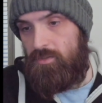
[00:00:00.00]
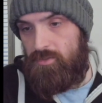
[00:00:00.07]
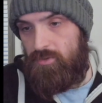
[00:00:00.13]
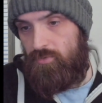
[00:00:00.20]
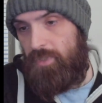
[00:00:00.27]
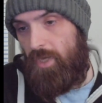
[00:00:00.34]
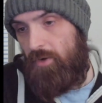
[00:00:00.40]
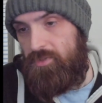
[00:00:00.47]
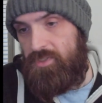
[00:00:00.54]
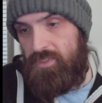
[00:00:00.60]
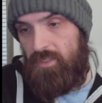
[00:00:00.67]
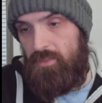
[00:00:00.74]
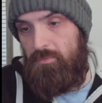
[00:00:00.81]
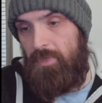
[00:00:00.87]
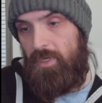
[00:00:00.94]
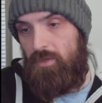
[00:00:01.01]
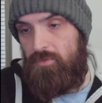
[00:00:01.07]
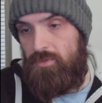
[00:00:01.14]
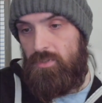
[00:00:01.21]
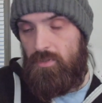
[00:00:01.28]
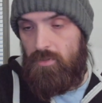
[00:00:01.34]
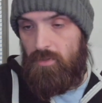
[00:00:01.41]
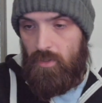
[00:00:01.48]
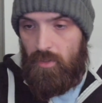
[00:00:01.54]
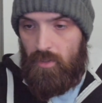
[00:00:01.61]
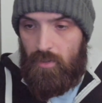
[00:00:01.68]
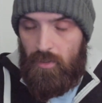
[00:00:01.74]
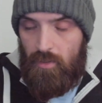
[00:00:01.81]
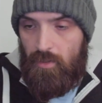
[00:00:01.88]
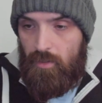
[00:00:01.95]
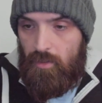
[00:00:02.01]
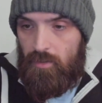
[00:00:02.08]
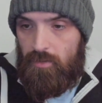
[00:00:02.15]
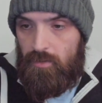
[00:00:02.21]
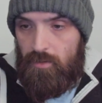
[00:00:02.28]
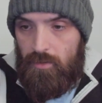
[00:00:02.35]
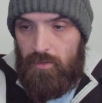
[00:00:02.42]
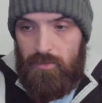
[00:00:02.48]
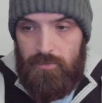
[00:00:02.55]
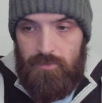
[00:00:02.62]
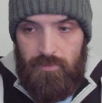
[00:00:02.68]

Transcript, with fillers: so now it's unmounted. Uh,